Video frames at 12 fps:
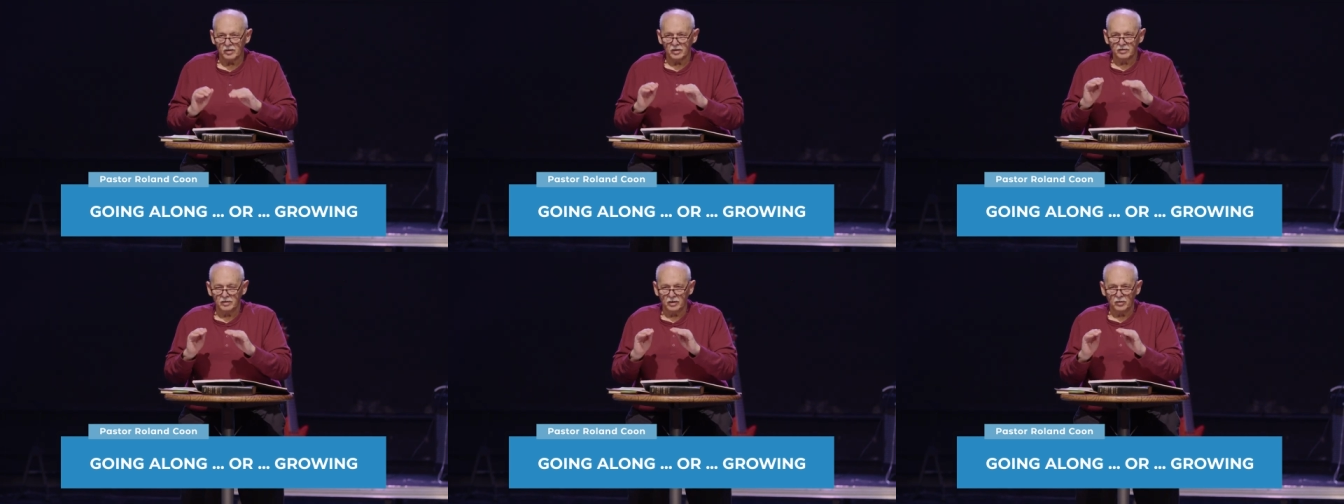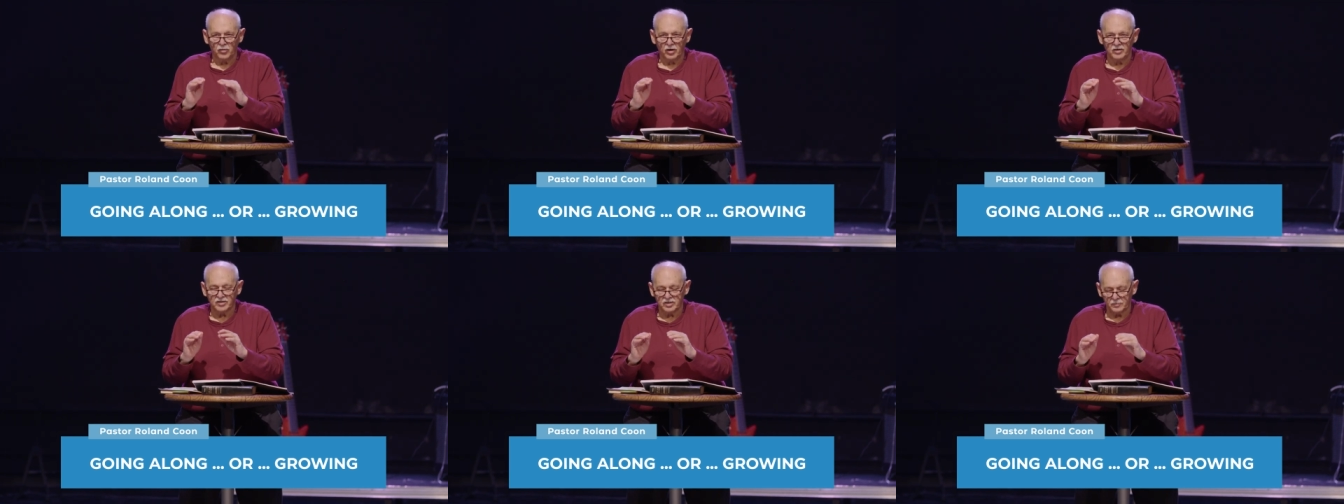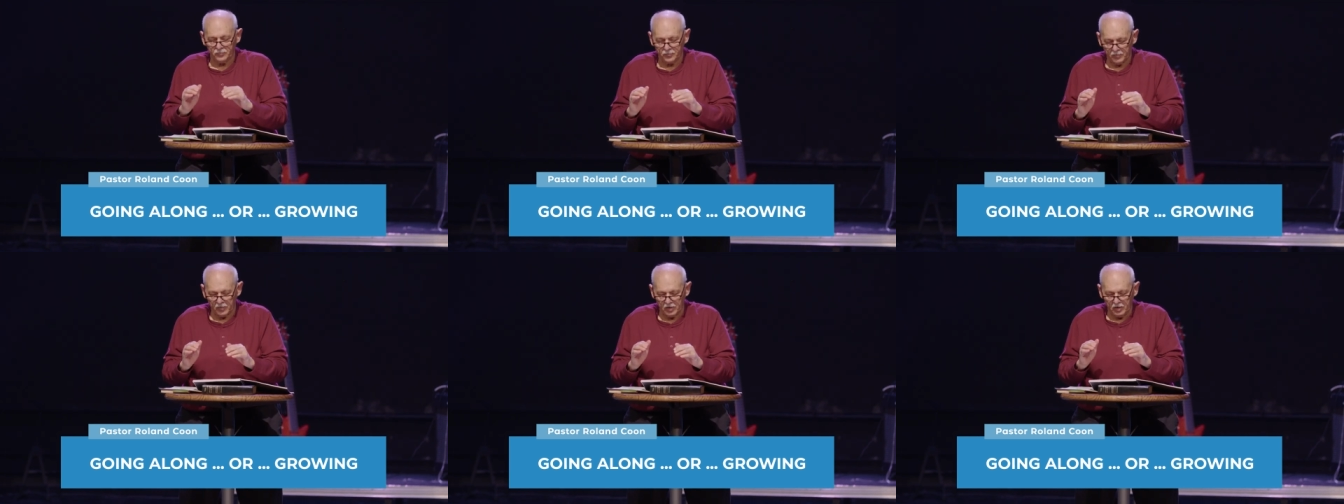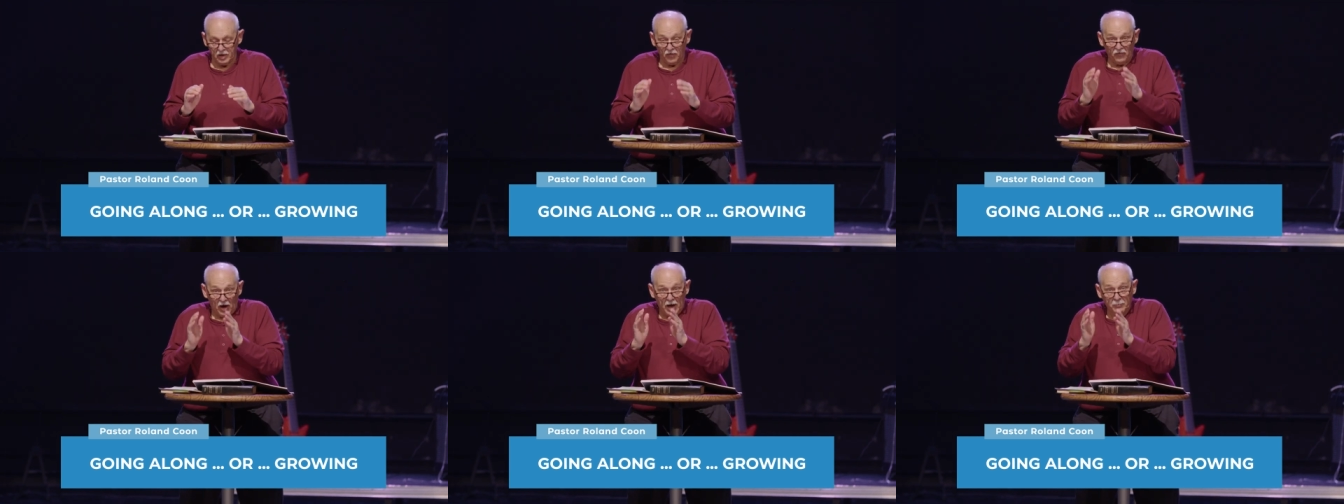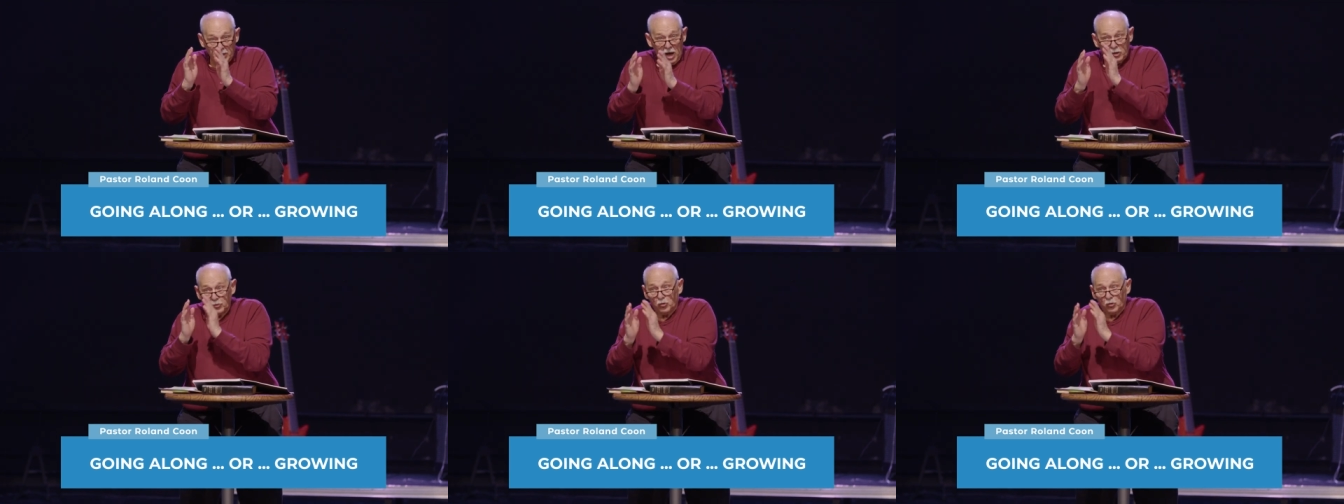In other words, if I'm not